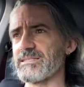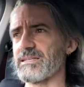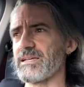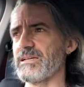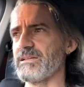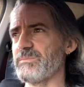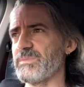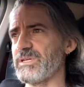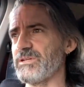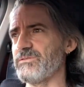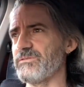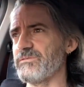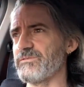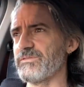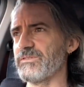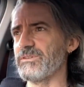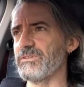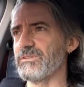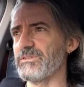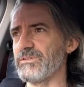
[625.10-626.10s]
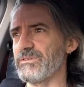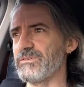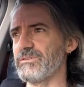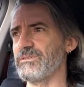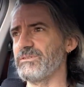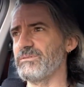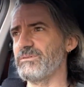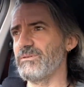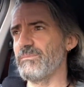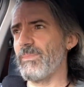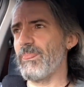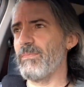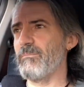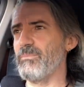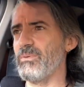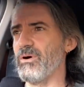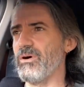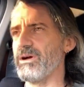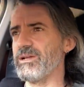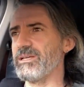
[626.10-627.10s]
going to be good for
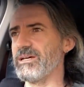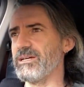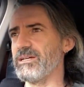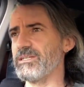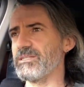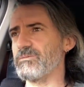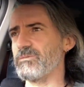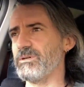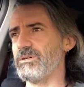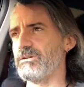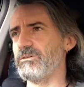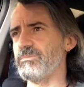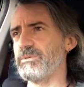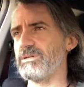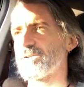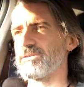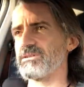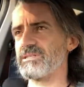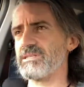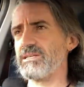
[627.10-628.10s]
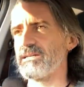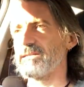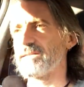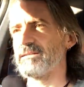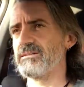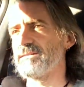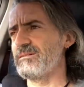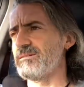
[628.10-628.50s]
pie day as well, because they